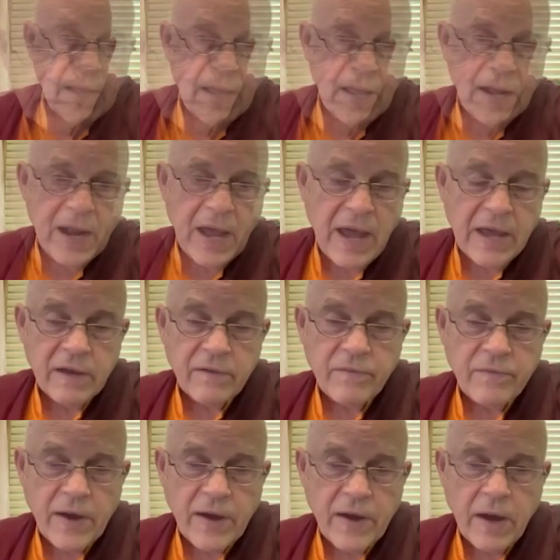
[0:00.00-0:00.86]
And I
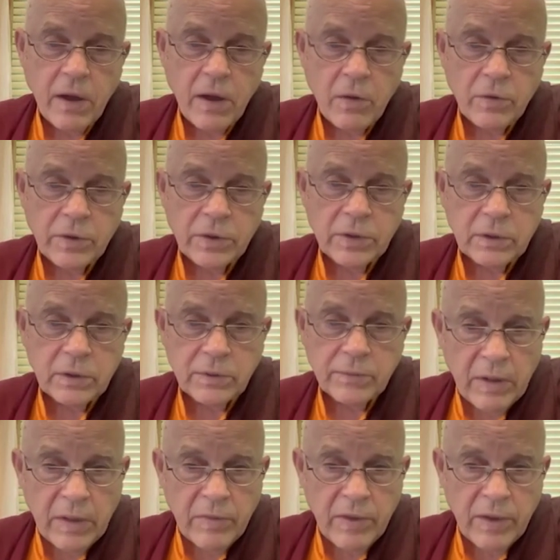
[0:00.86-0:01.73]
have found
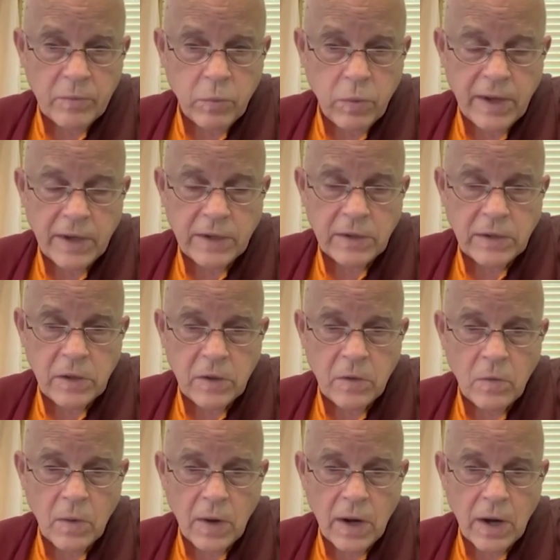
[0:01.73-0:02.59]
that when
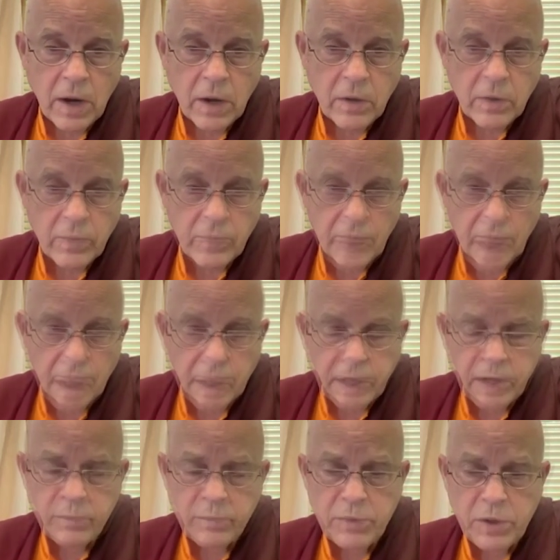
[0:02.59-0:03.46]
you are
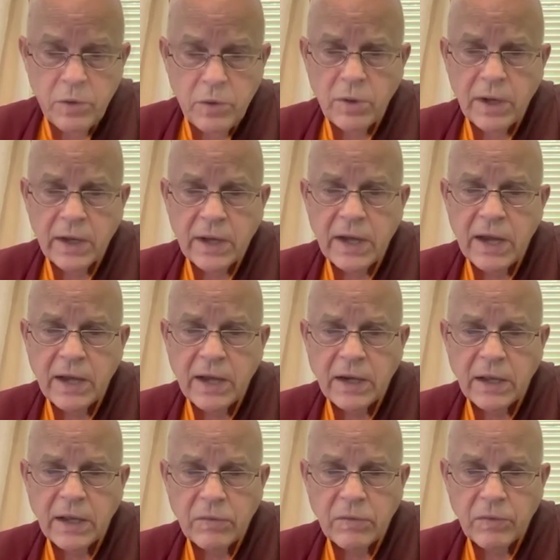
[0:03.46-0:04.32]

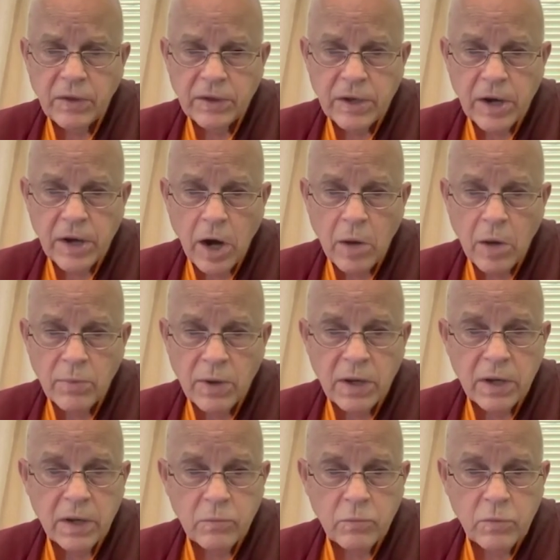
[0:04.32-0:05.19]
communicating the
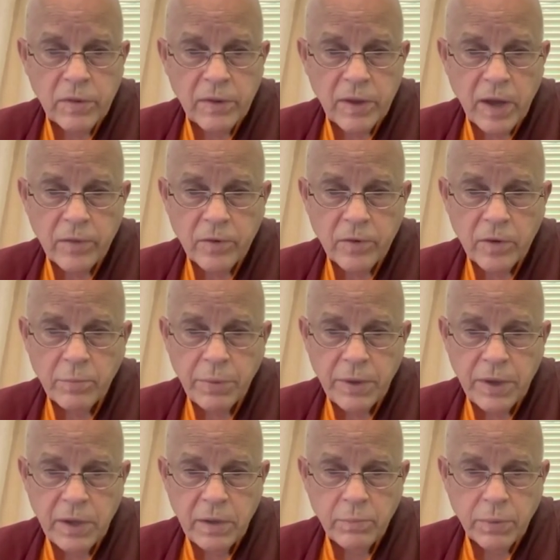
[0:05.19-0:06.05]
Dharma with other
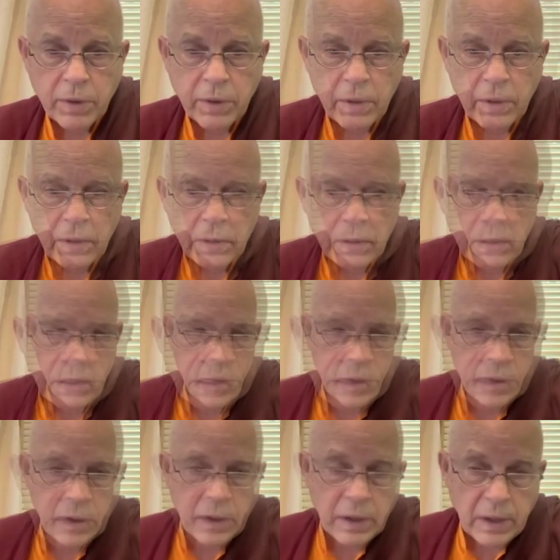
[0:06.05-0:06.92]
people,
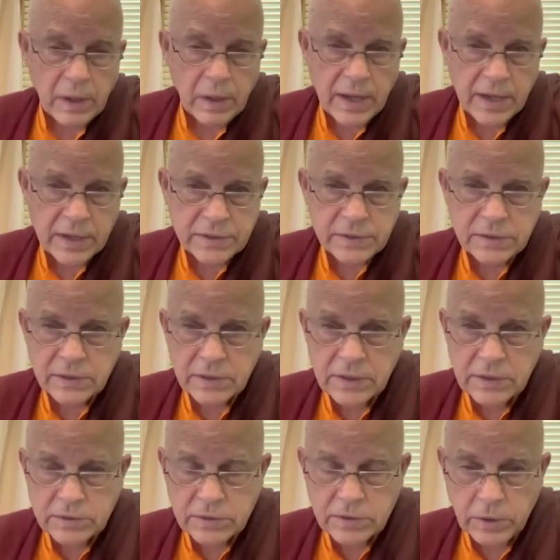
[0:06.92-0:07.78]
less
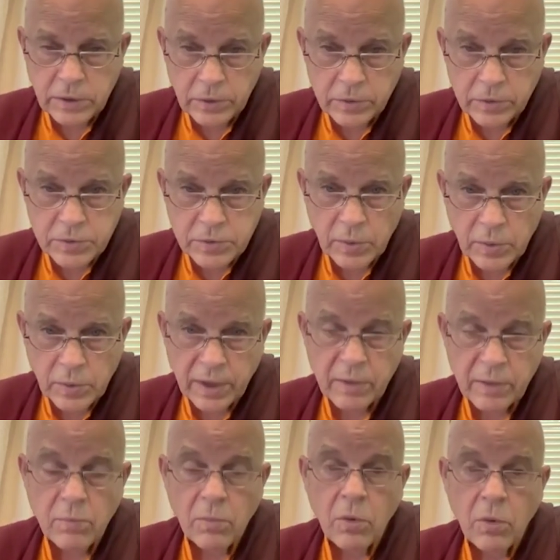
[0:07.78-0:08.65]
is
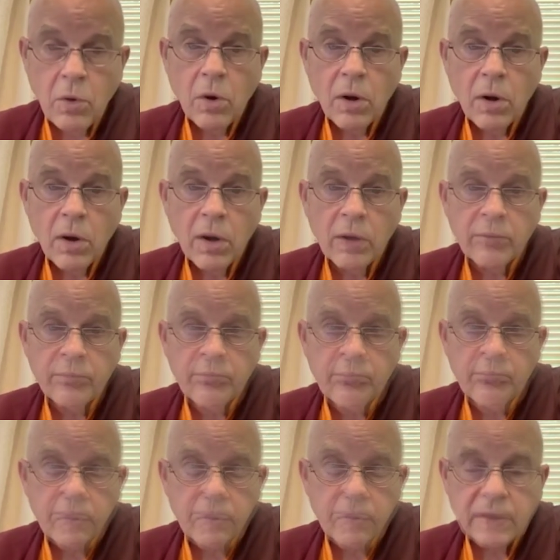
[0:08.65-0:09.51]
usually more
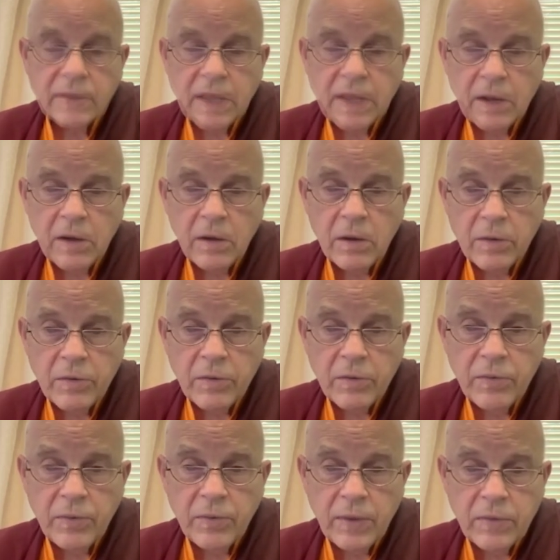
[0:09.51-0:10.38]
to tell
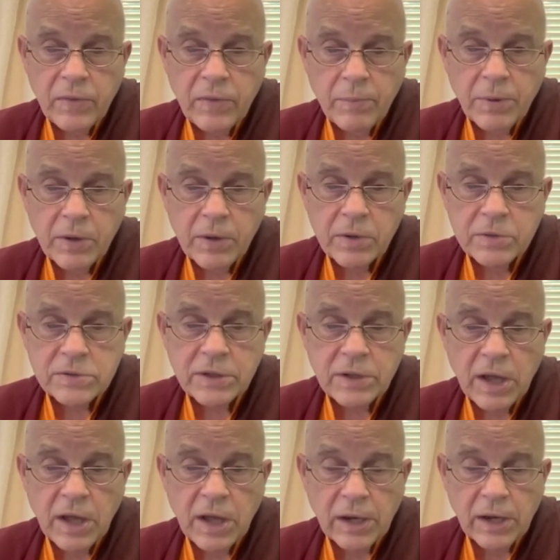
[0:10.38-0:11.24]
the
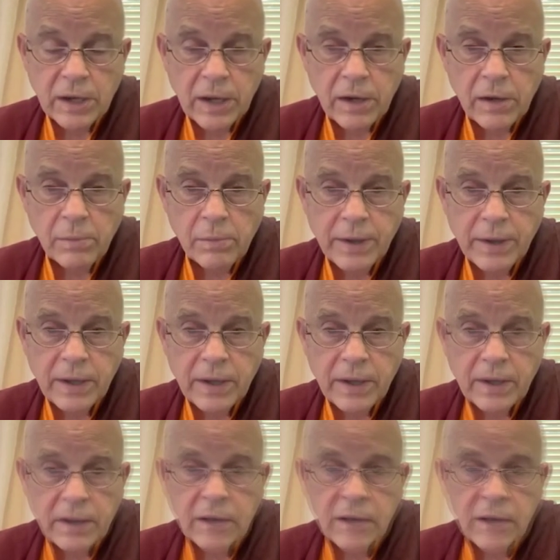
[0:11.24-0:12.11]
person a little
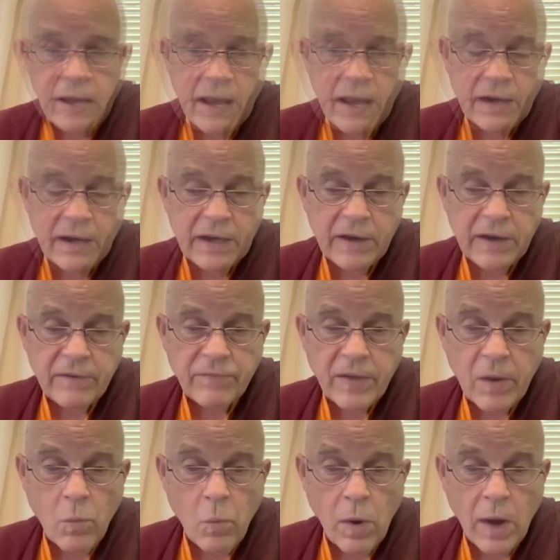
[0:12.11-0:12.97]
bit. And if
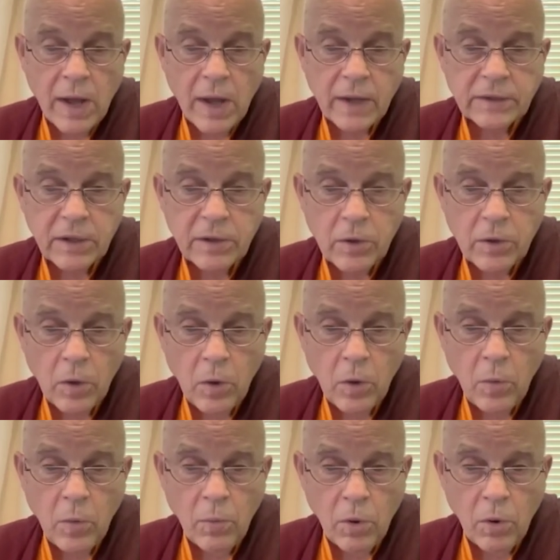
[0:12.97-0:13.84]
they want to
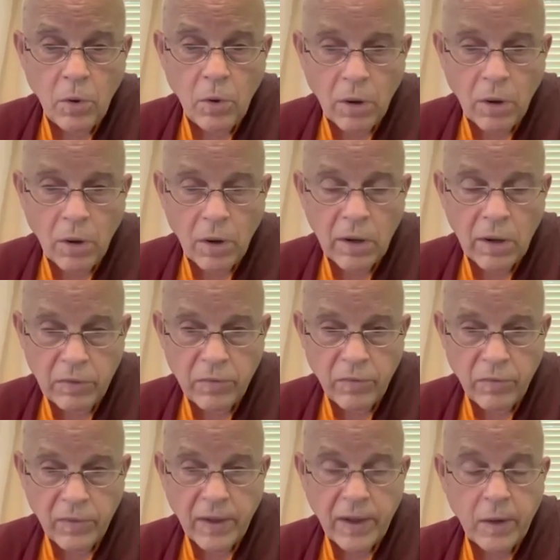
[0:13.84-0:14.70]
know more,
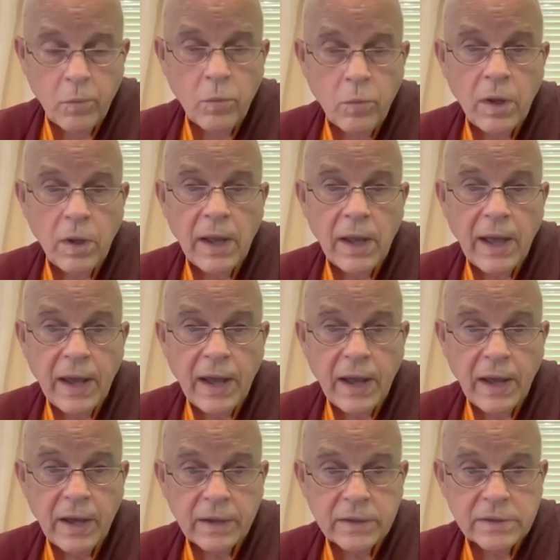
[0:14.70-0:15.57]
they will
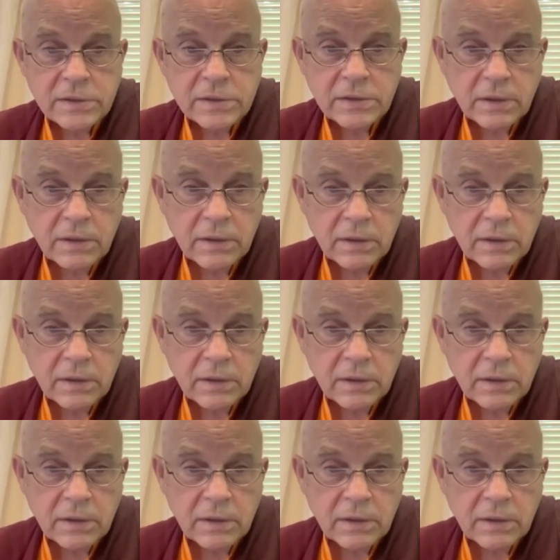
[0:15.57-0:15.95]
ask.